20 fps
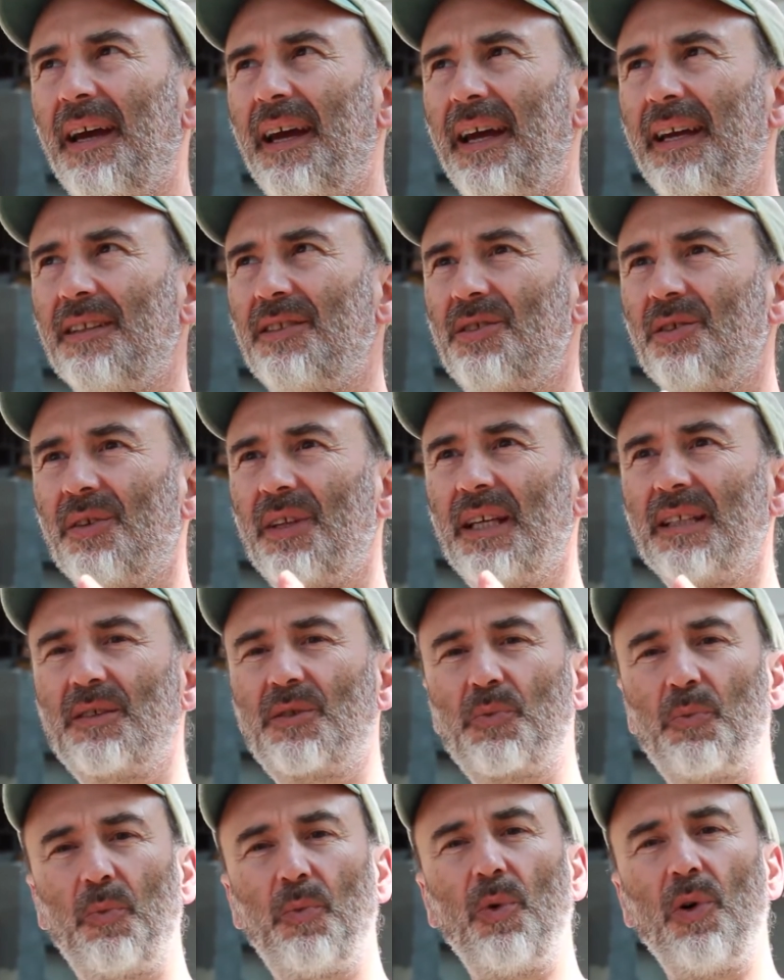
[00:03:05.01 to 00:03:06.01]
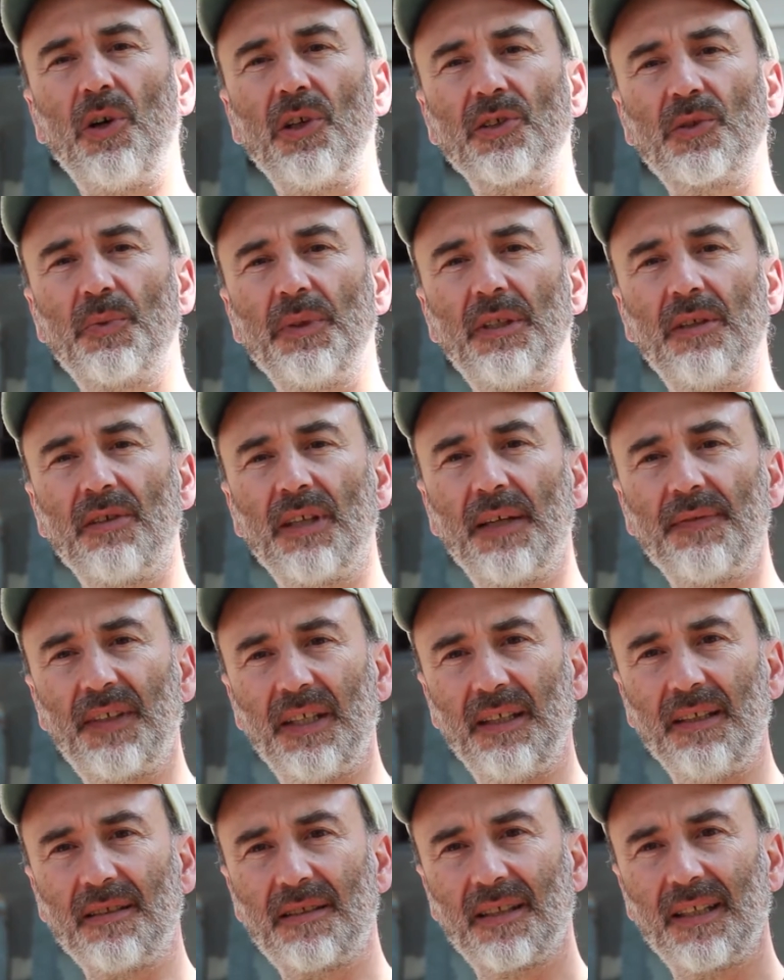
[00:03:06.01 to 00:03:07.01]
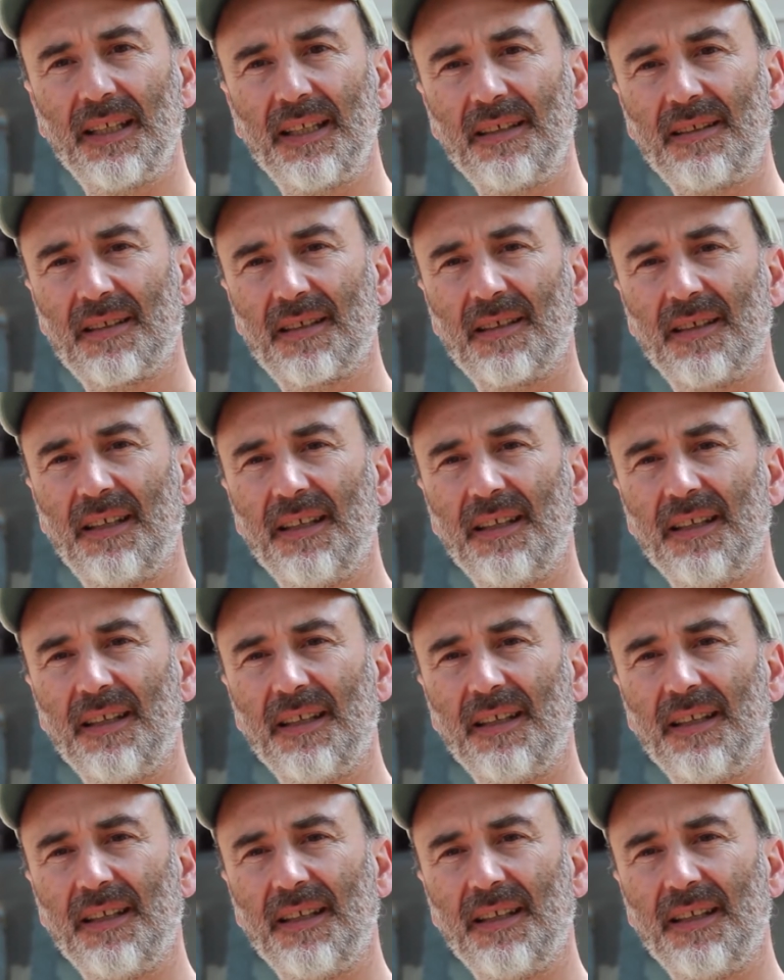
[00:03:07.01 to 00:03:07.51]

And so that's walls we don't have to insulate.